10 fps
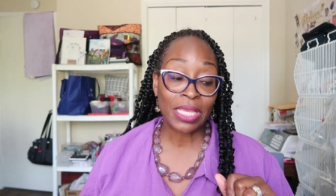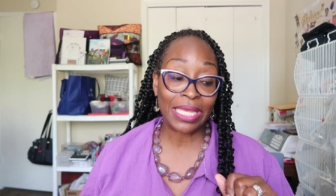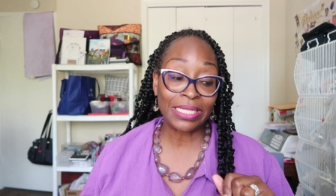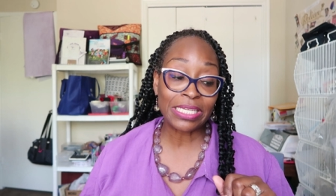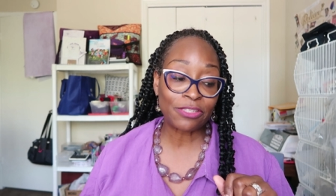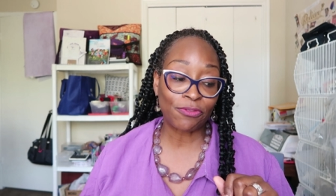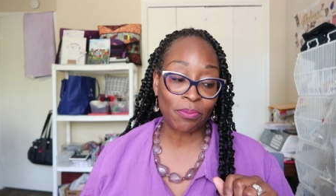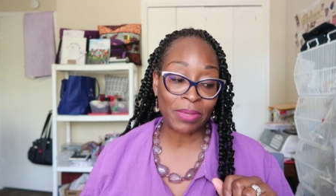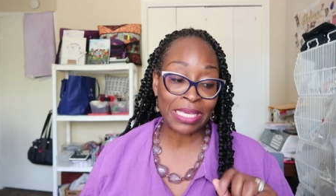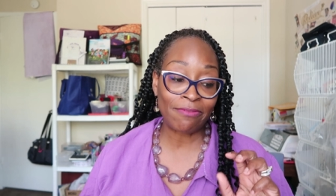at least
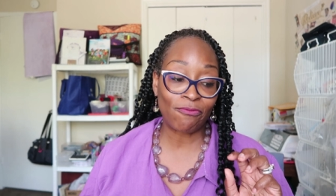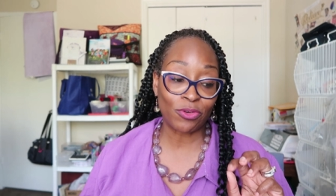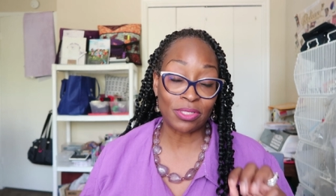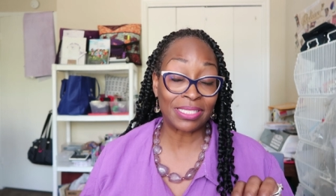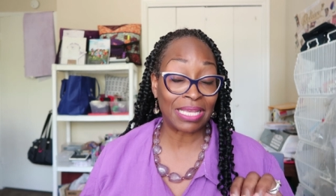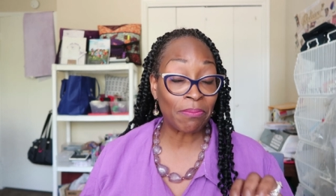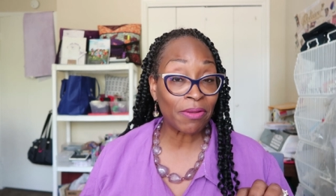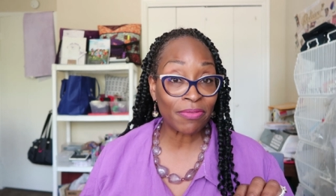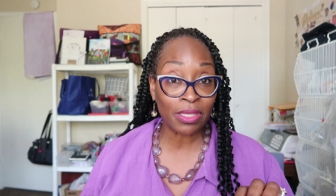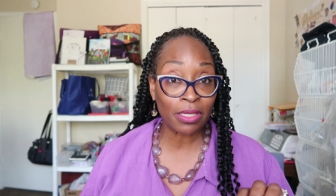for me for some
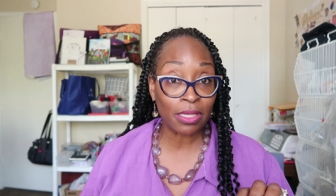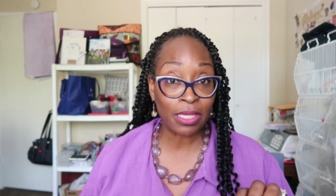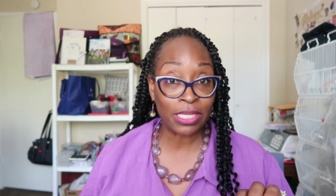of the